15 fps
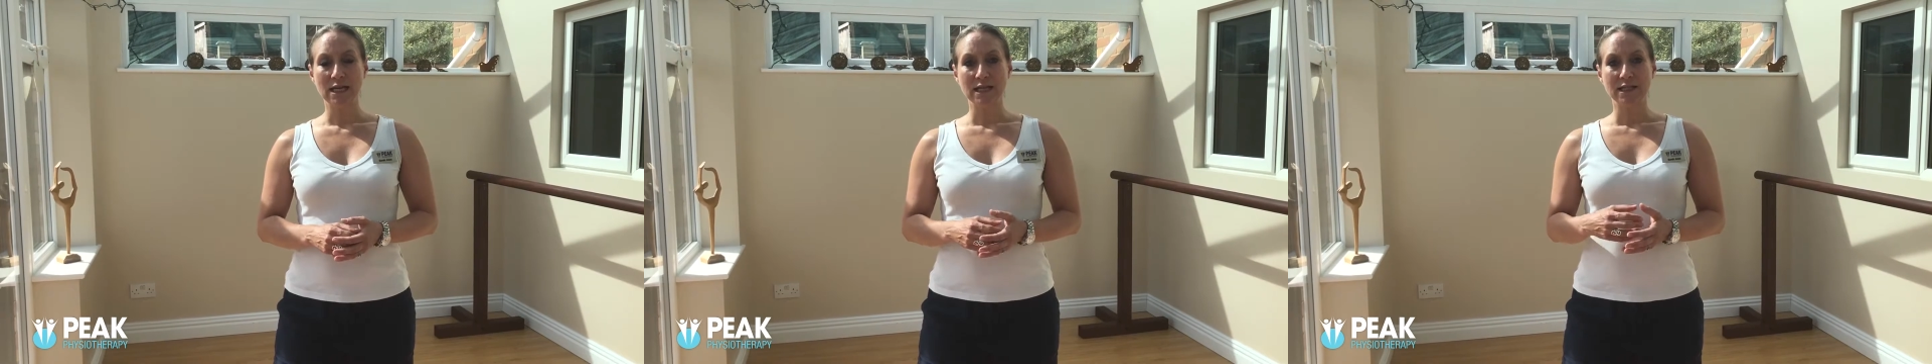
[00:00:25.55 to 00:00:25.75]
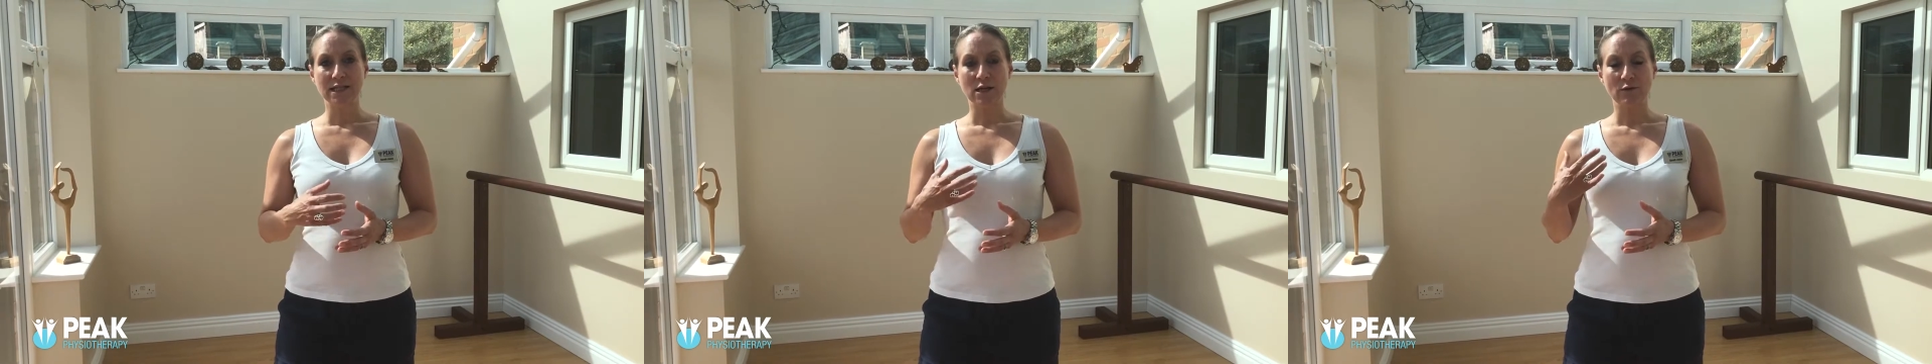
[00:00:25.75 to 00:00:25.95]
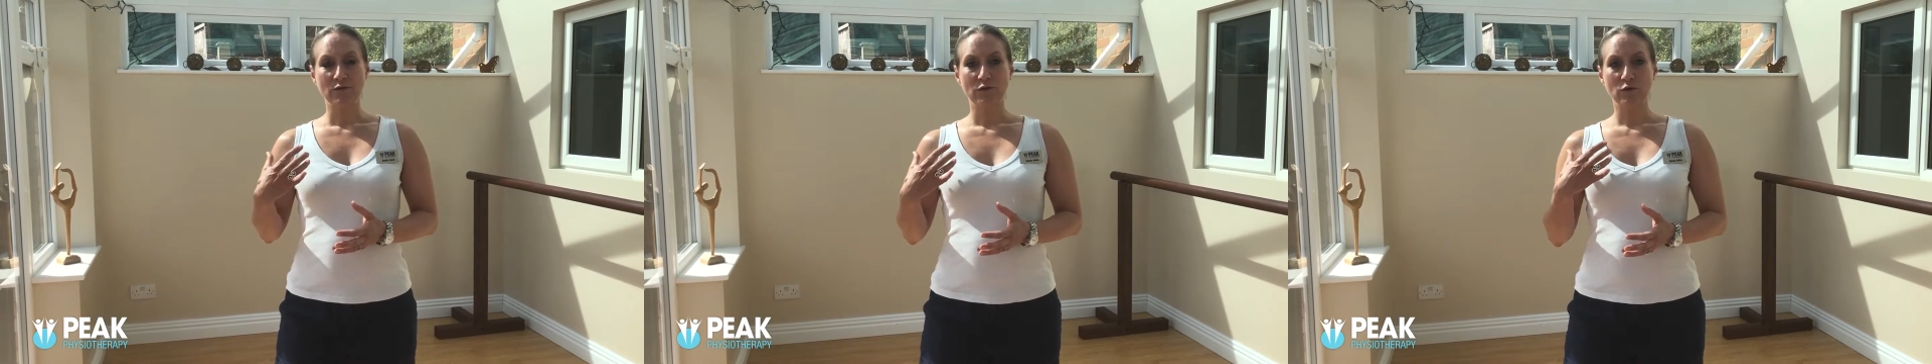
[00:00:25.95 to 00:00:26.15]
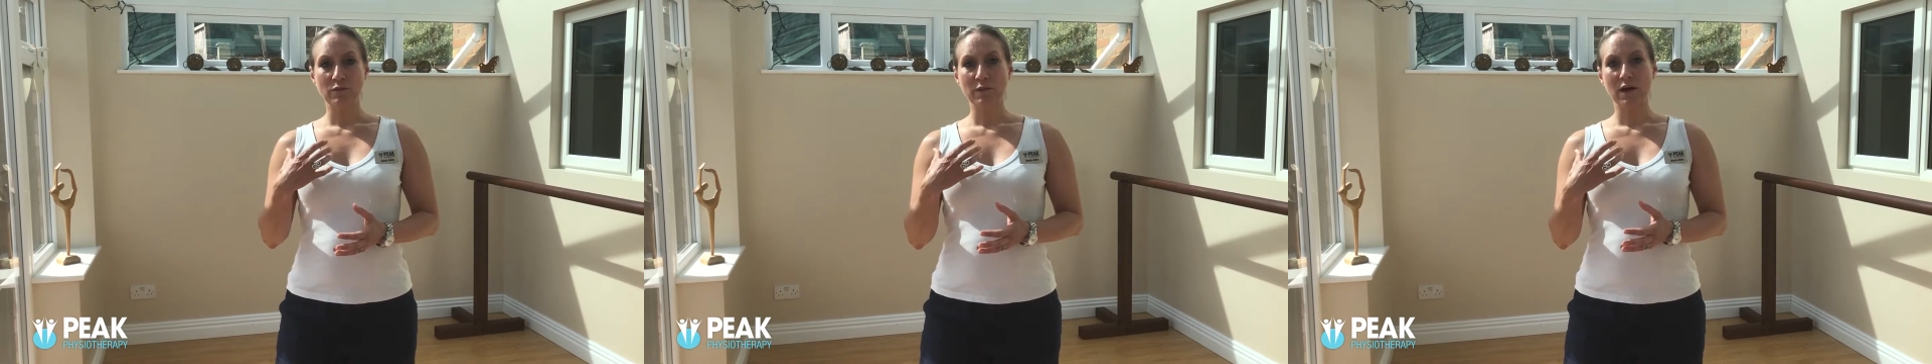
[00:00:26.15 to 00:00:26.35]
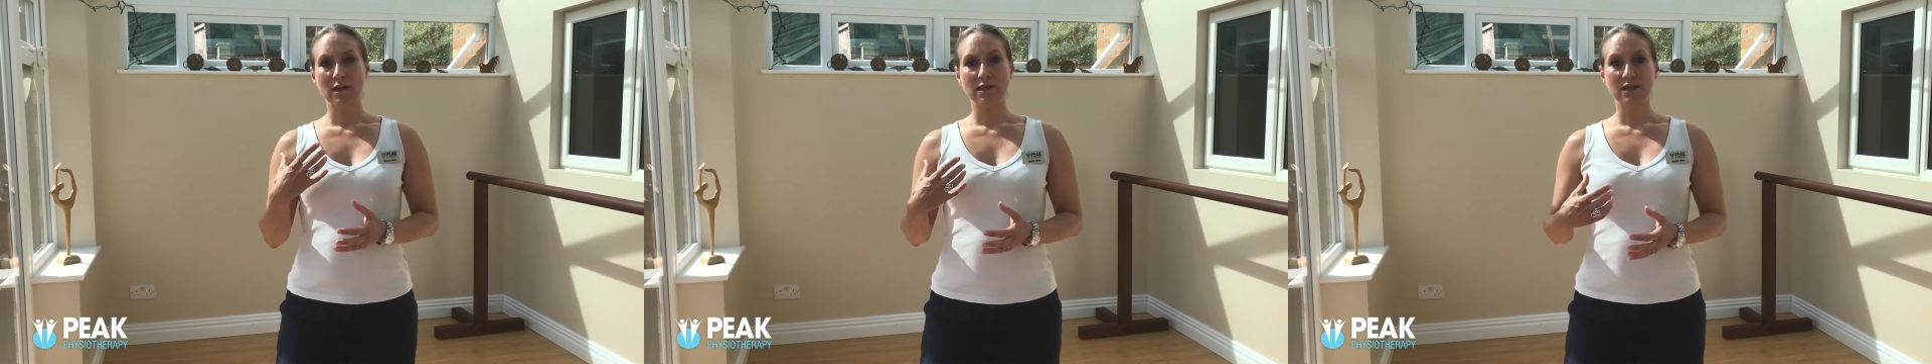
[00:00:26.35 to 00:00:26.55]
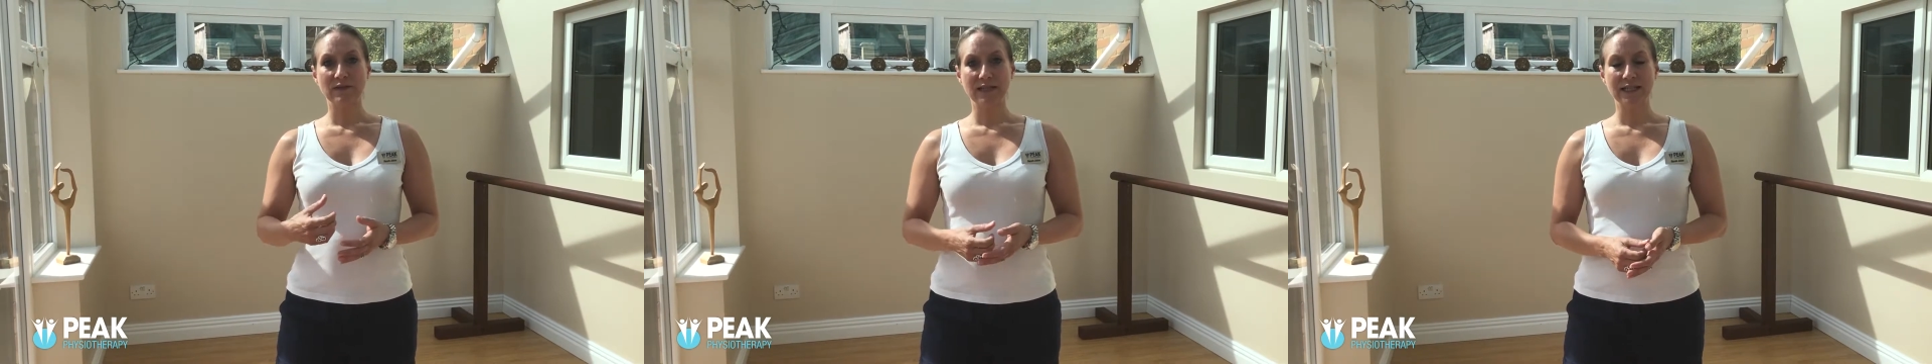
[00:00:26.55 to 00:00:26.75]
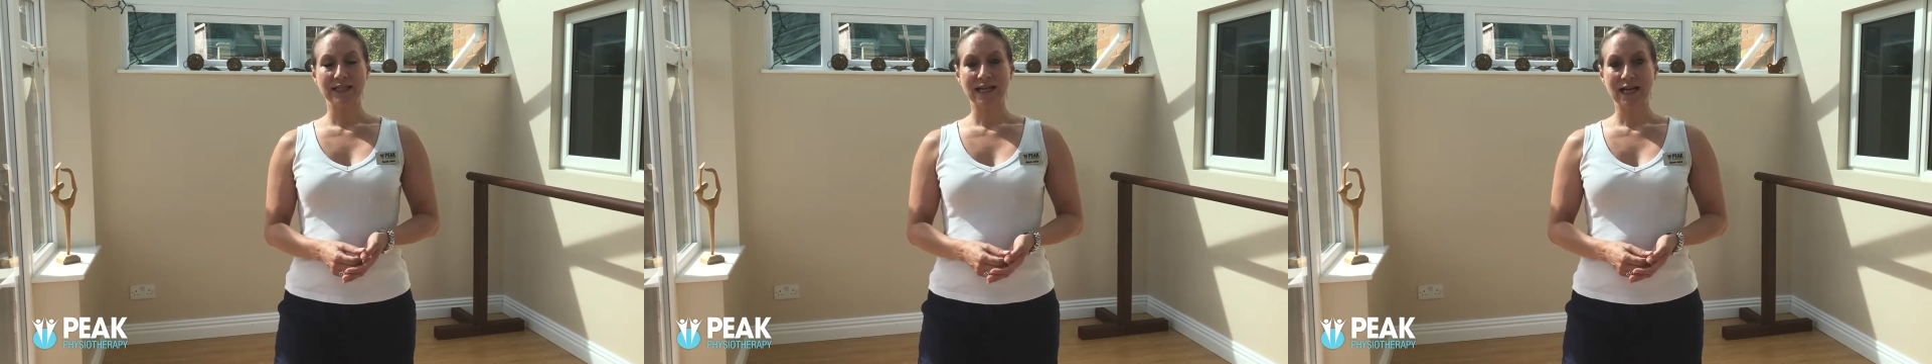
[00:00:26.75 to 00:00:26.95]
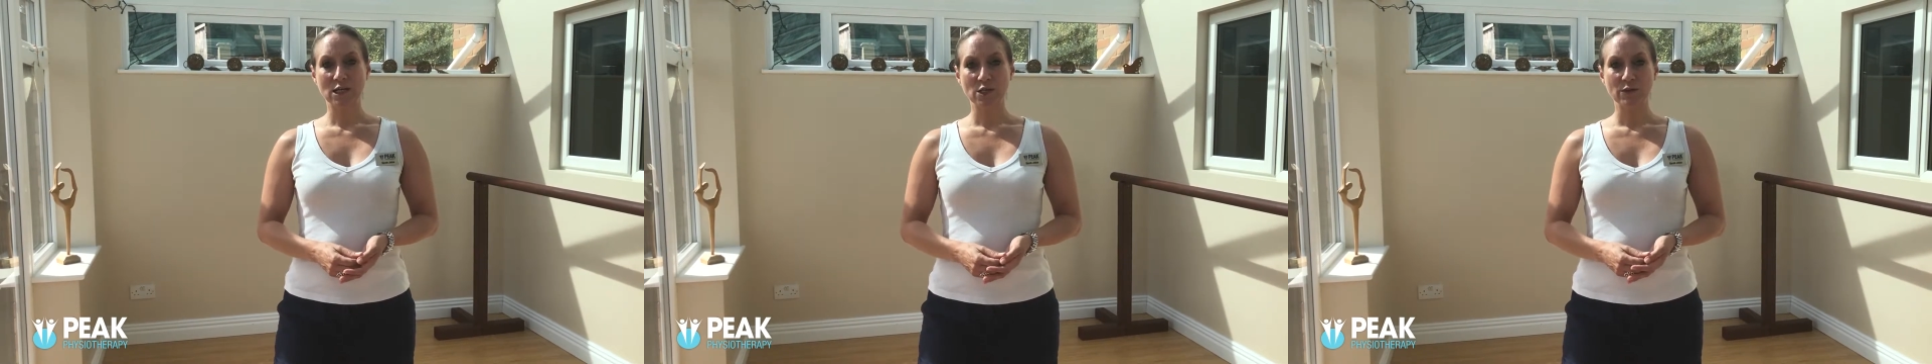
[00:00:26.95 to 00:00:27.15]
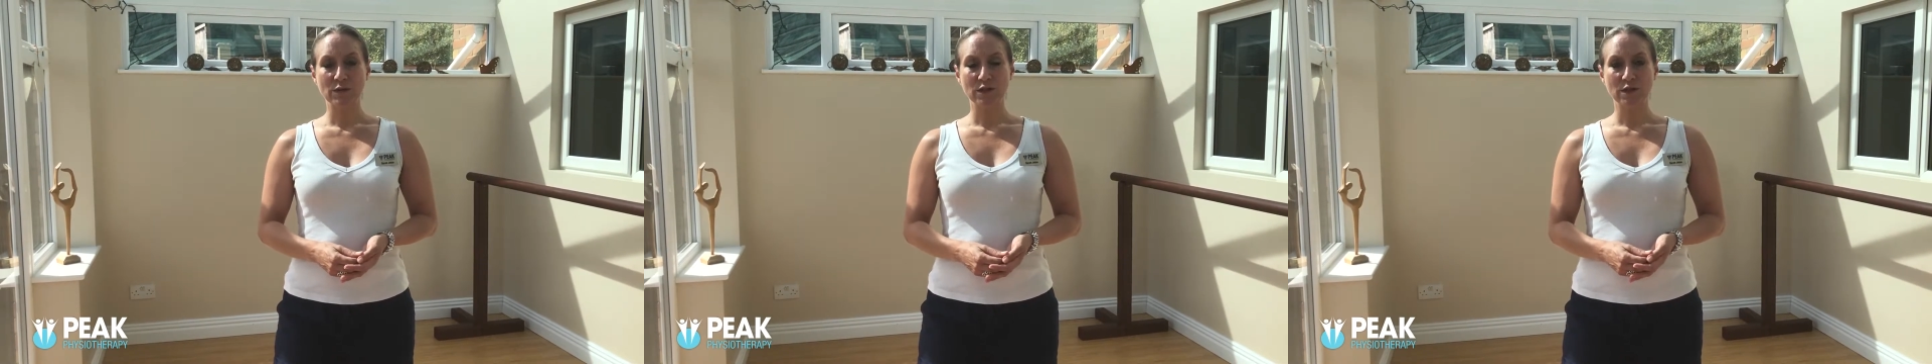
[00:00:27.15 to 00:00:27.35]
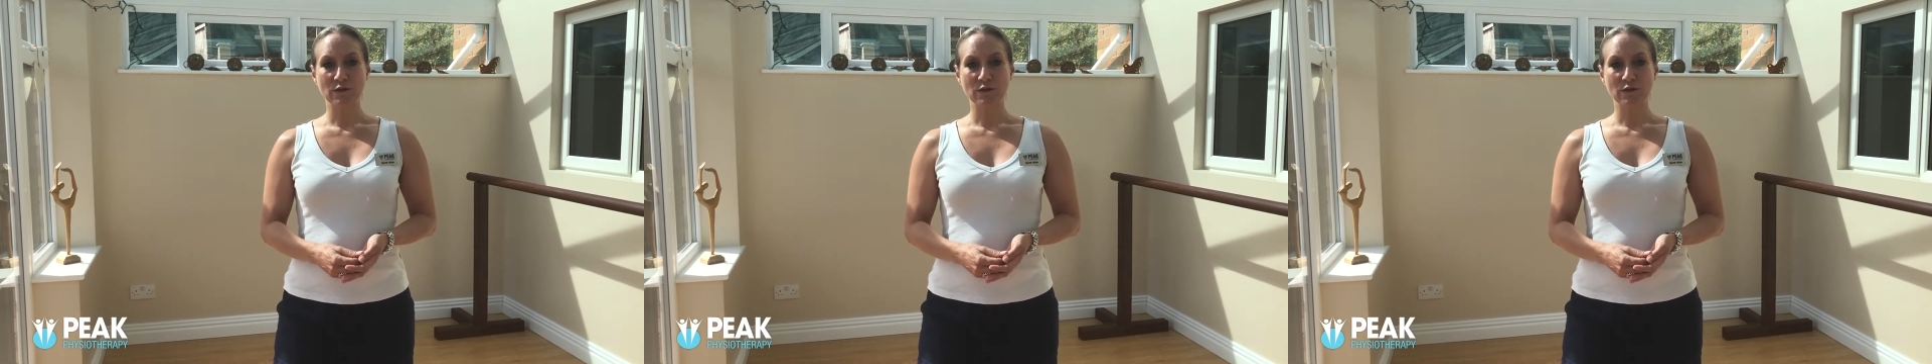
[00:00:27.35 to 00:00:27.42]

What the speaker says: so form part of the attachment